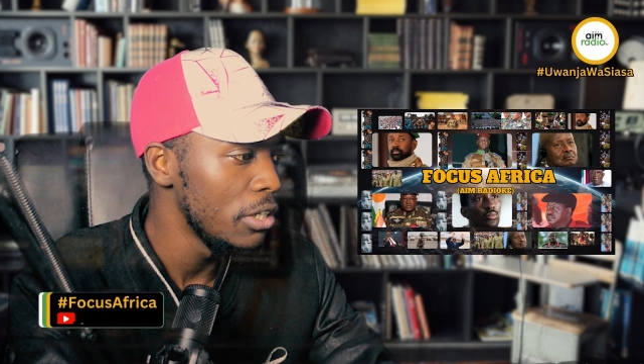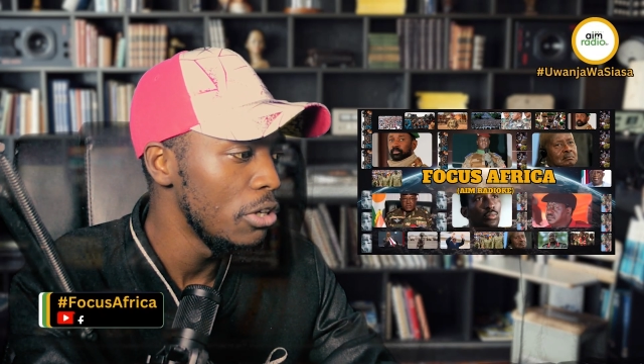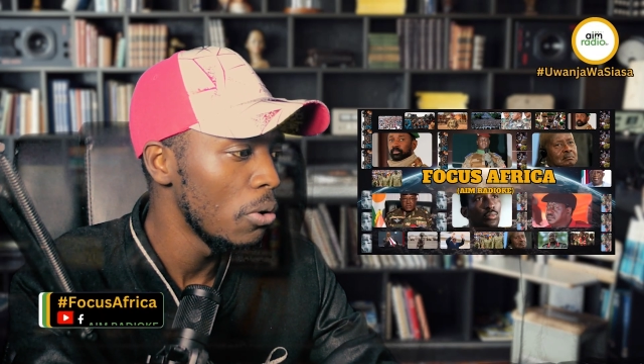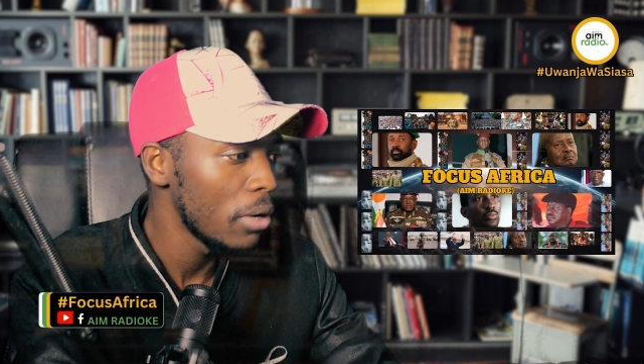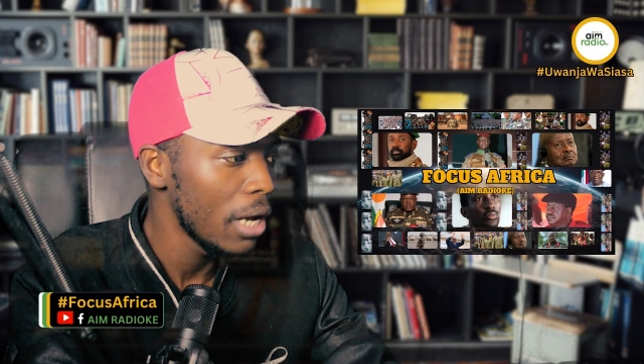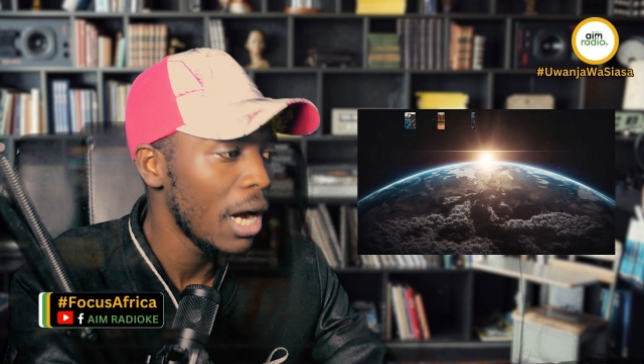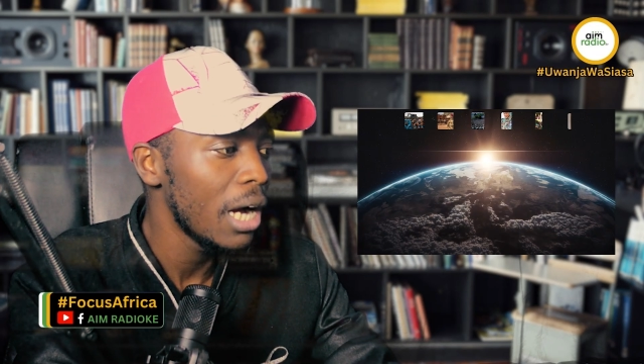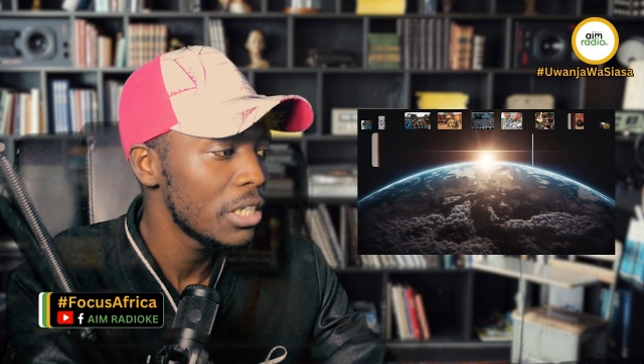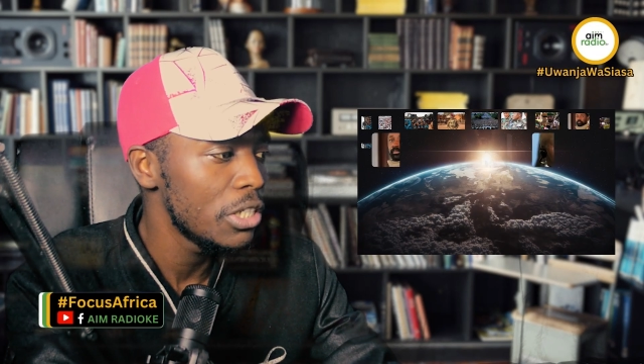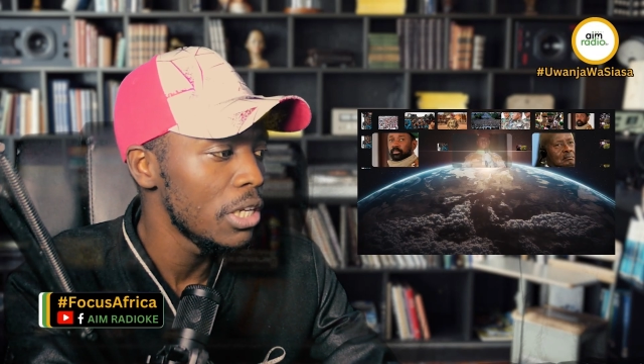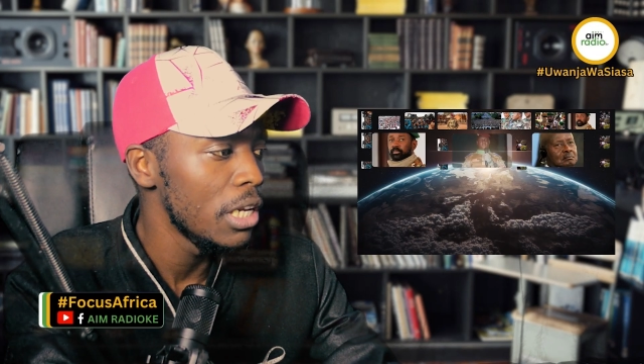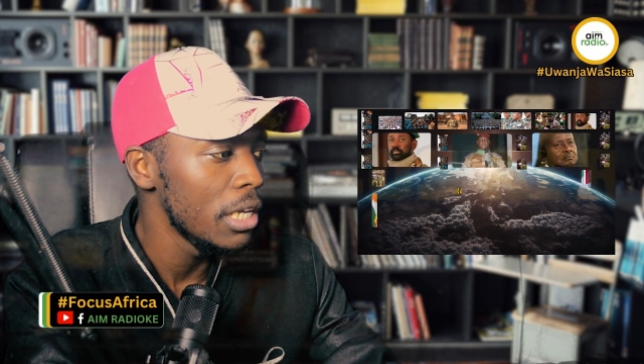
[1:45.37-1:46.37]
don't
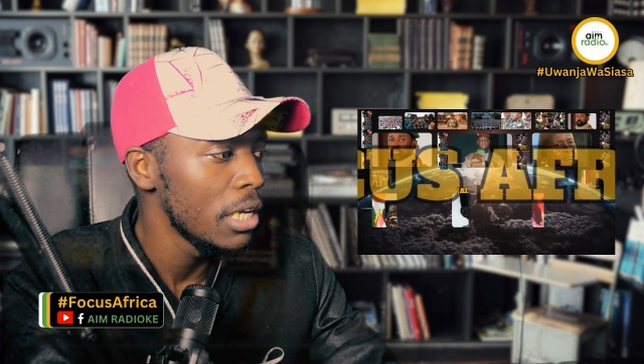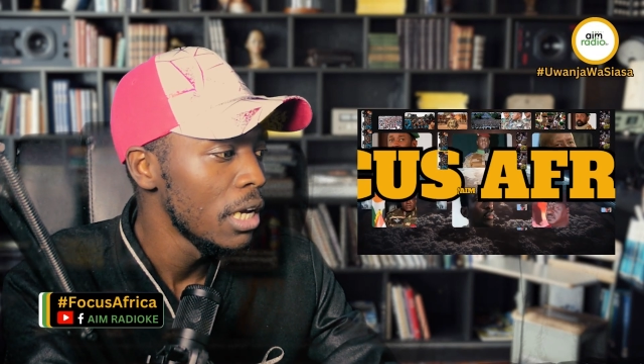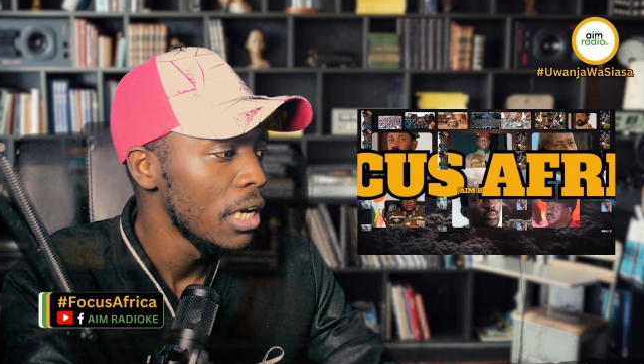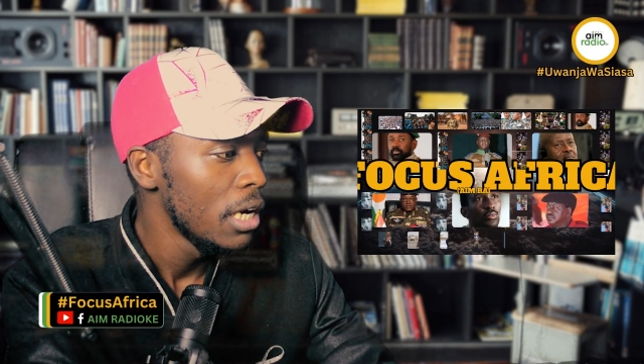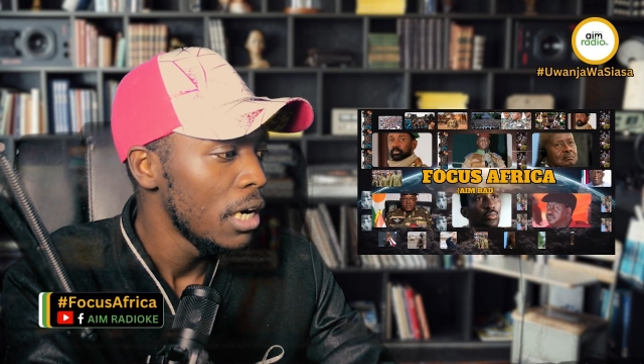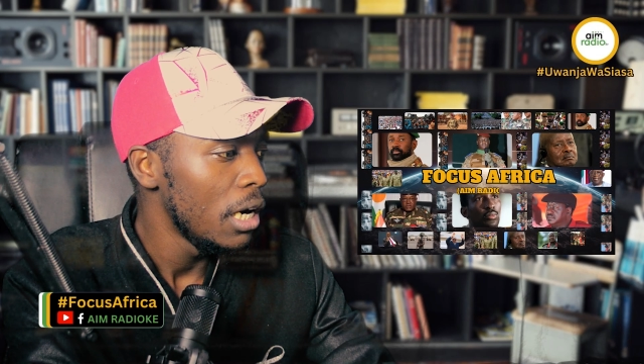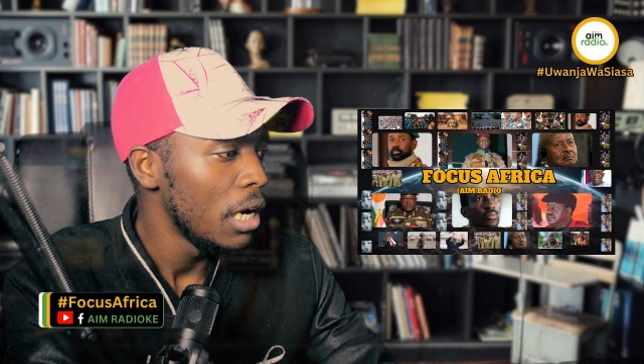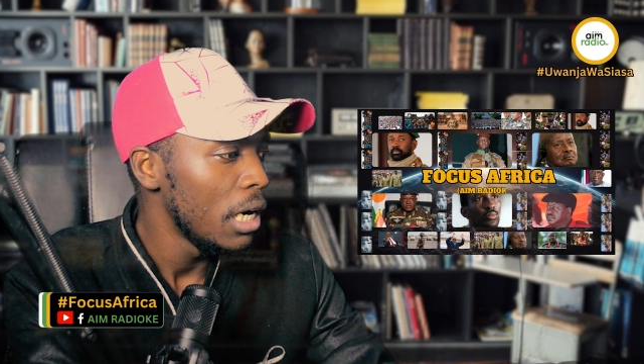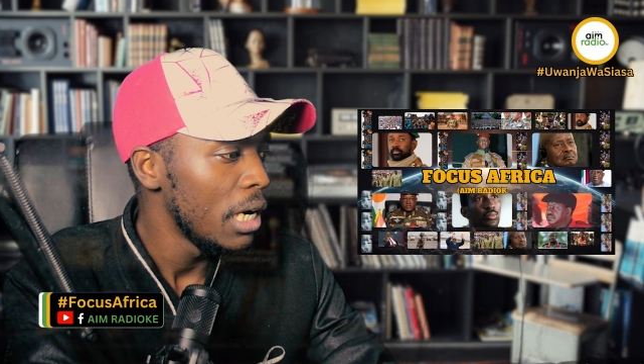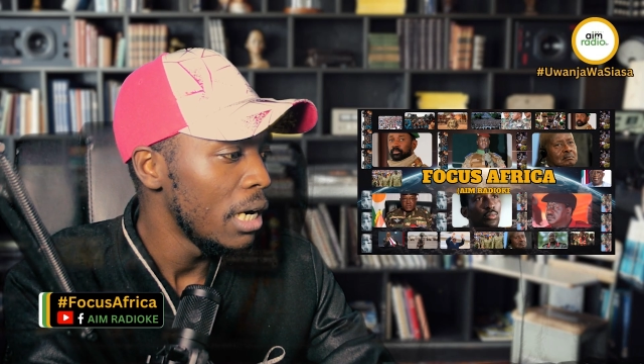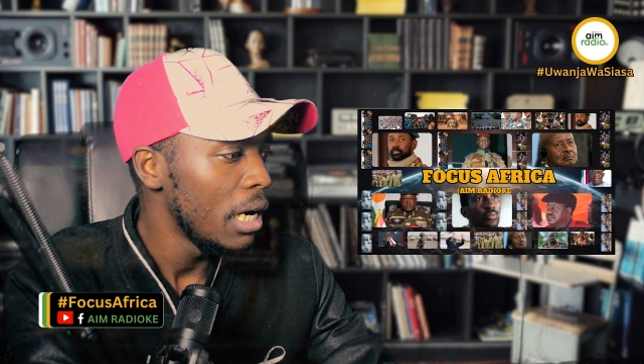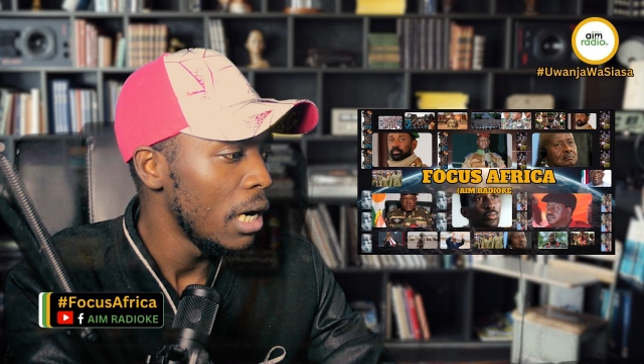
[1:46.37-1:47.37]
actually
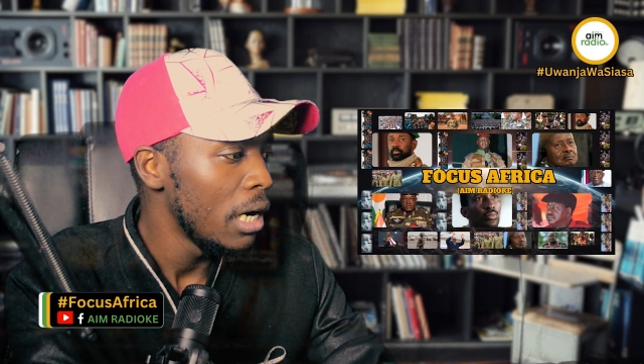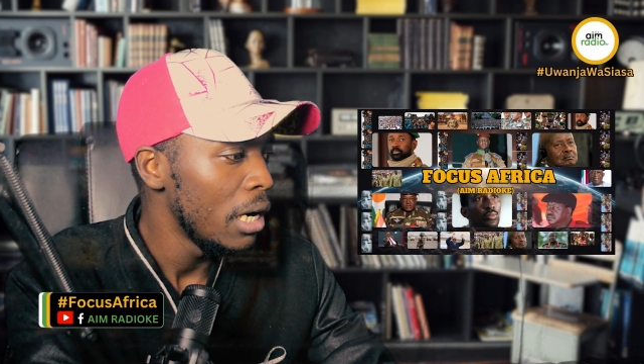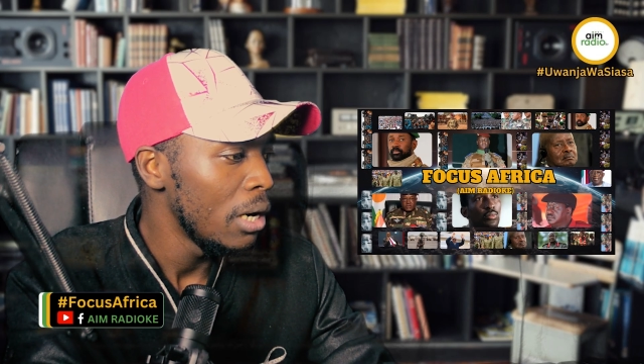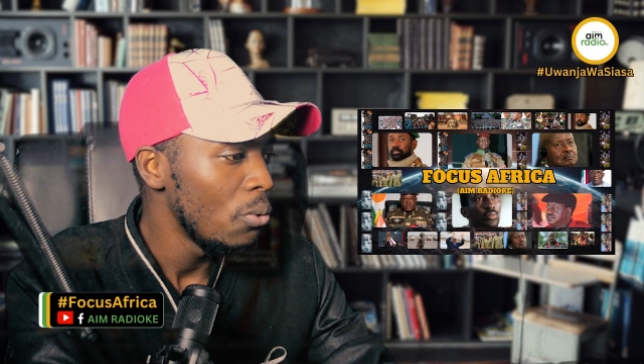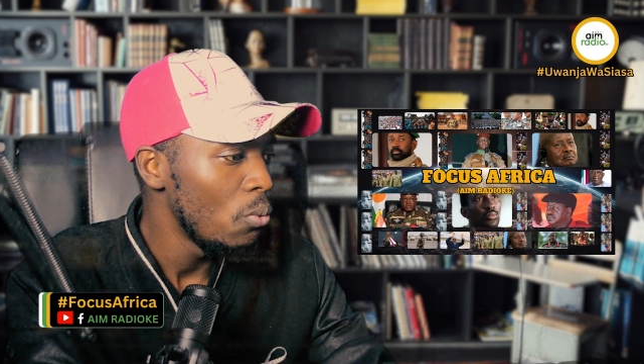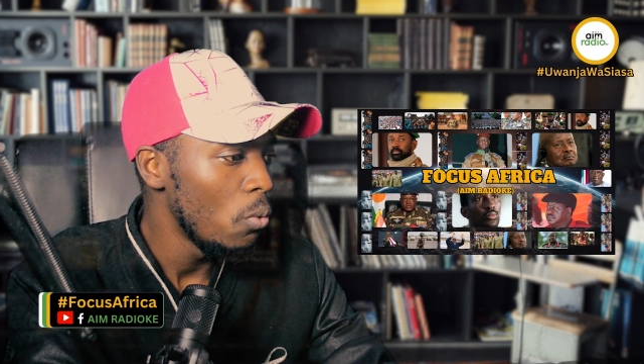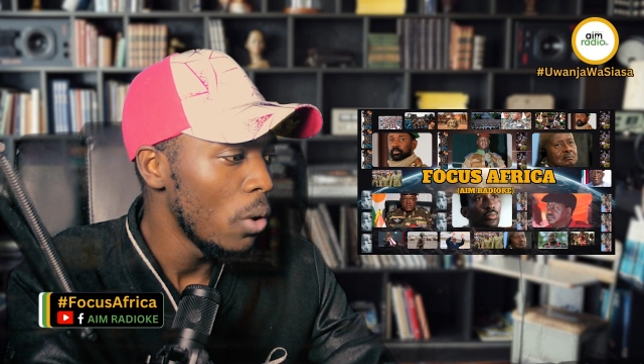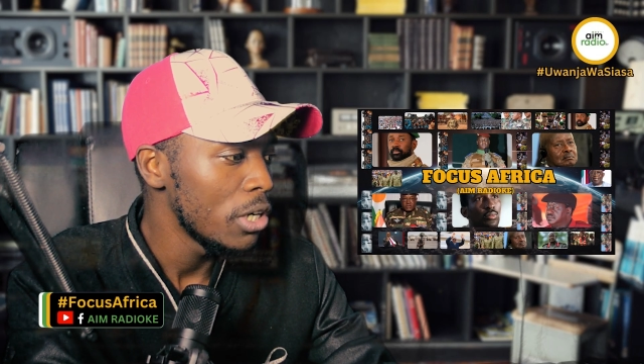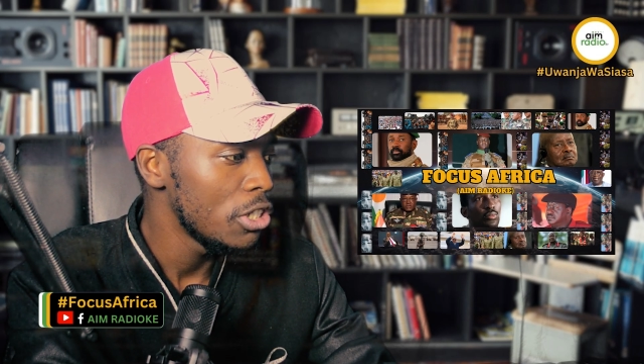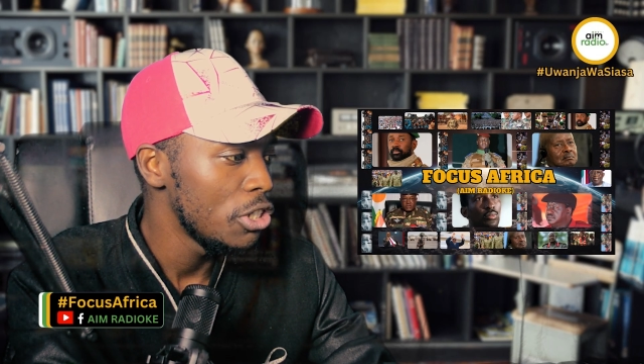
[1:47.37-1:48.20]
want